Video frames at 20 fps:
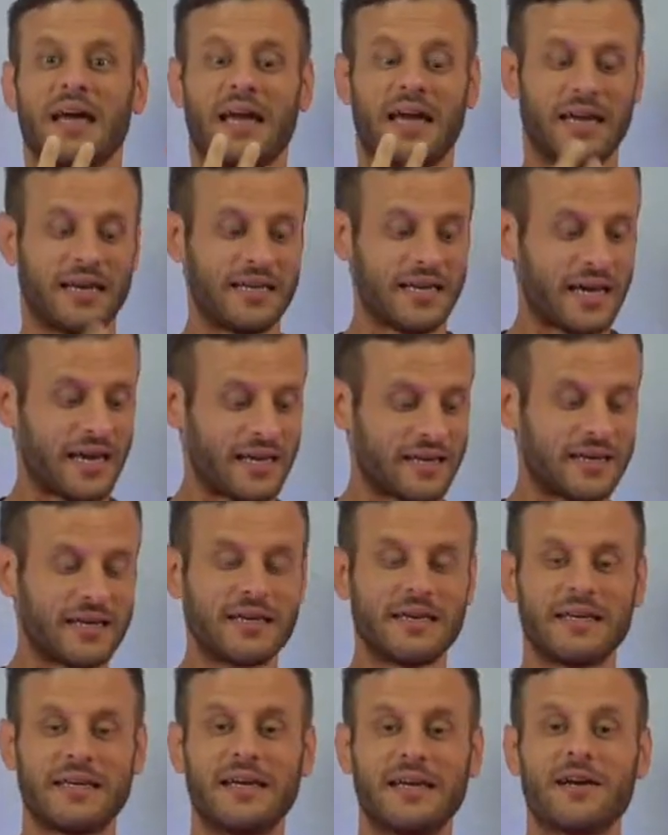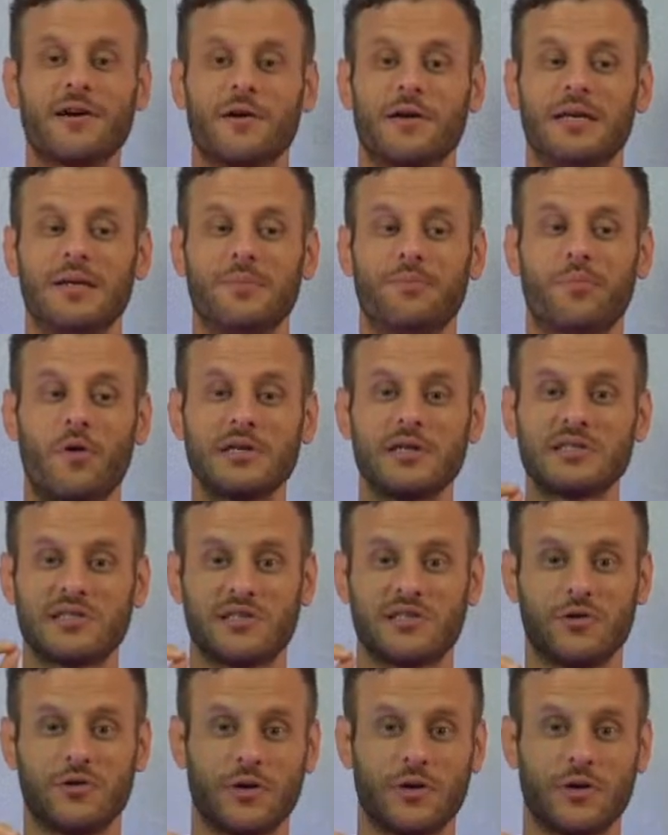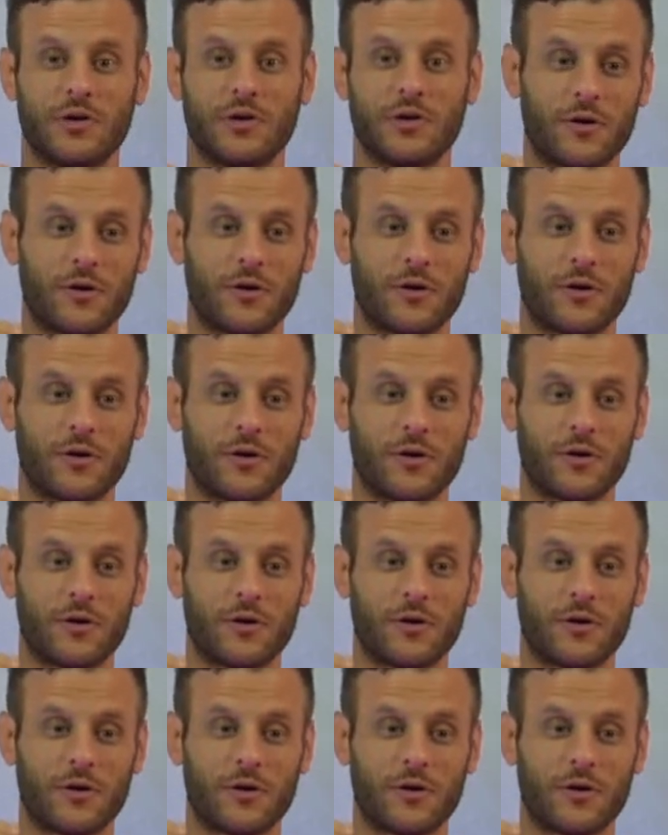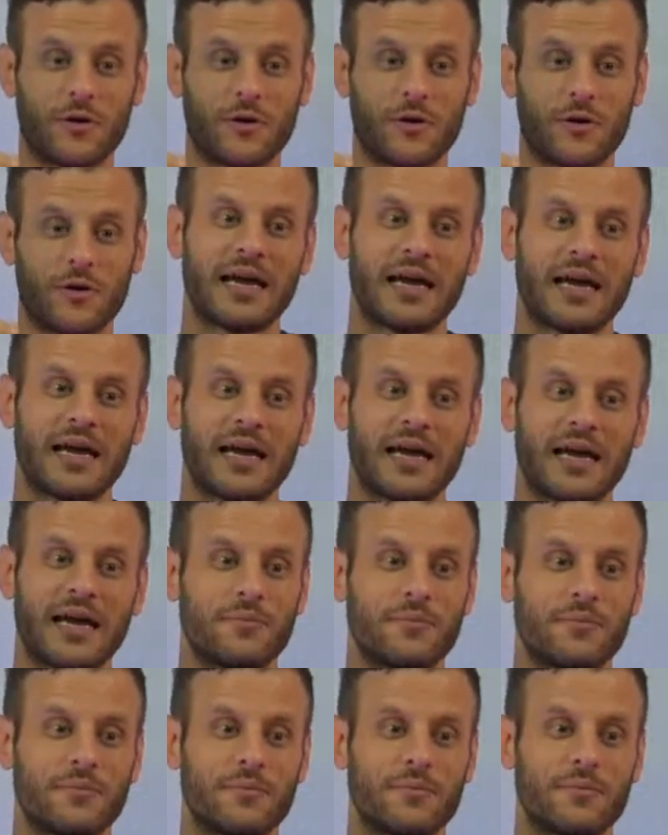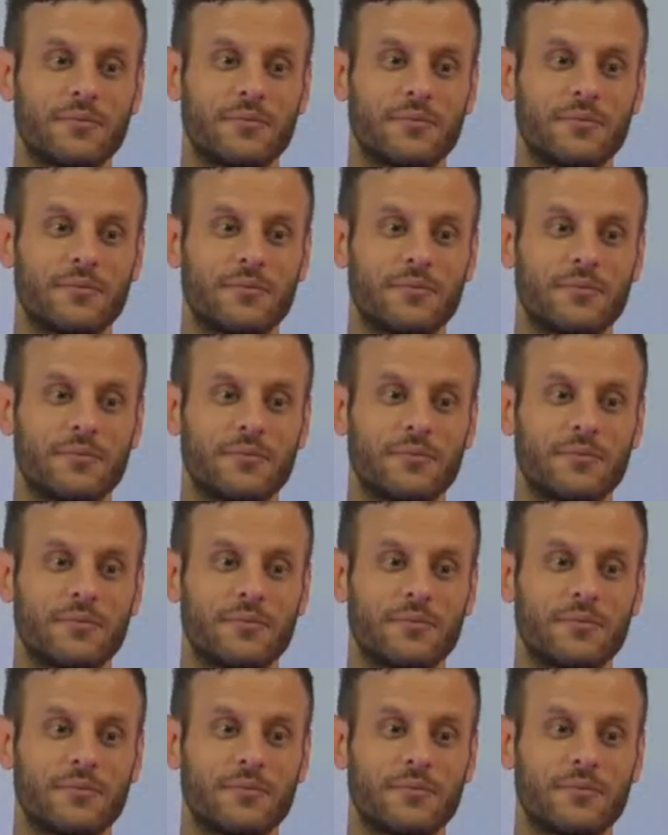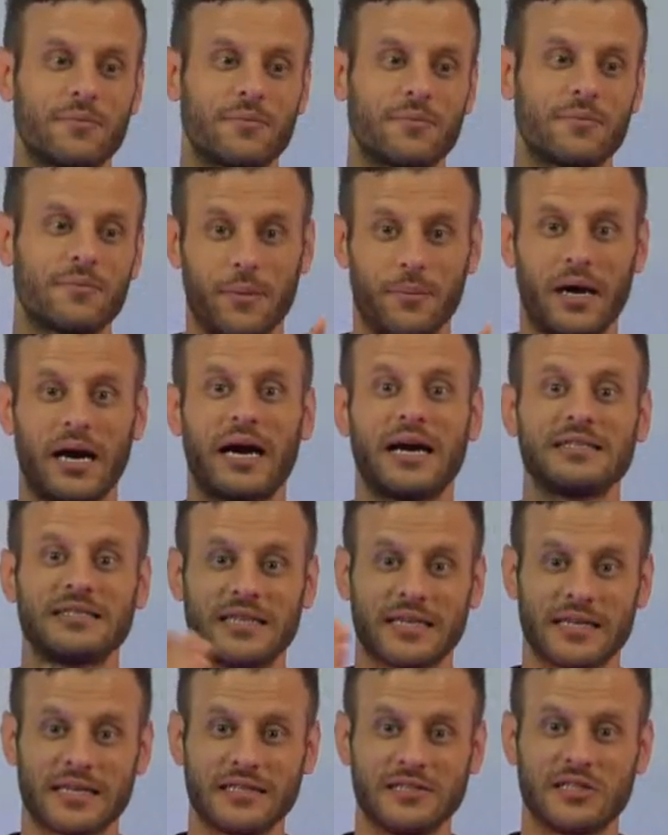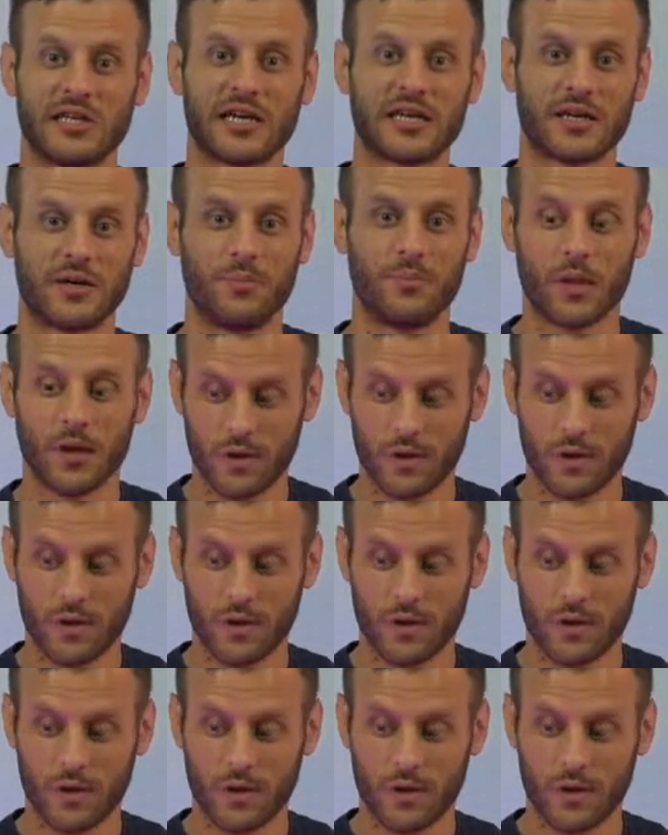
And yet here he points to how God said, I am the God of Abraham, Isaac, and Jacob,